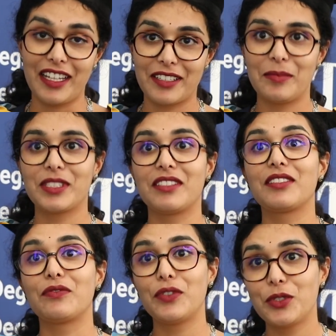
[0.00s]
Agribusiness
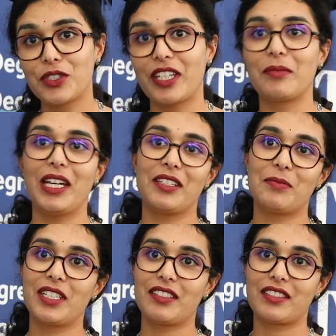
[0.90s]
and Food Chain
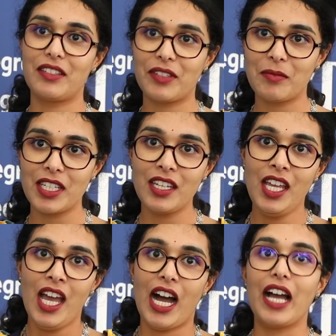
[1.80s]
Management has given me,
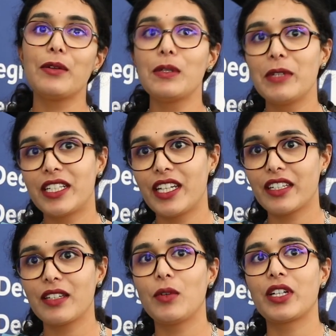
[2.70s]
I will be
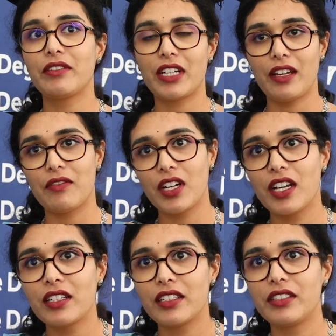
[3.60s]
taking whatever I've
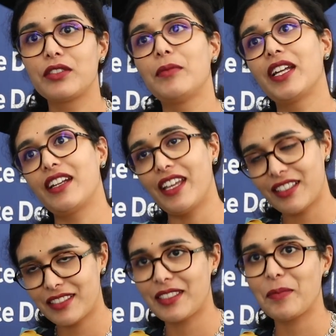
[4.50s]
learned here to my
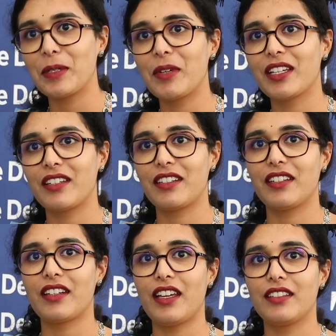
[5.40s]
next step in my
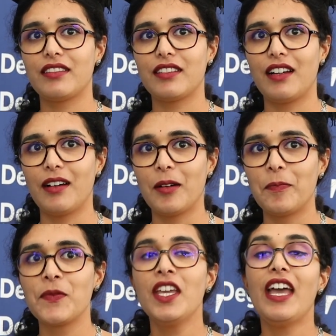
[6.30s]
career as
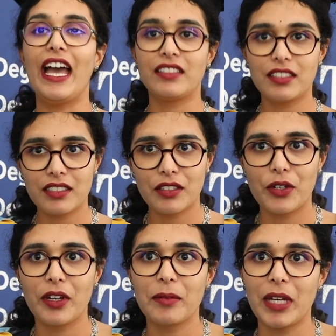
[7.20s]
Assistant
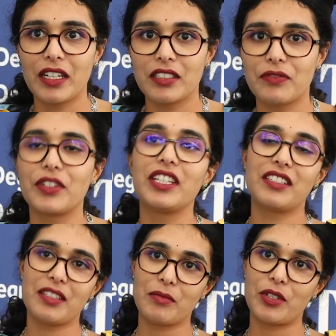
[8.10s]
Growing Manager for
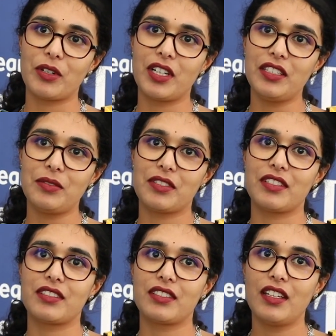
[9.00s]
DGM Growers, which is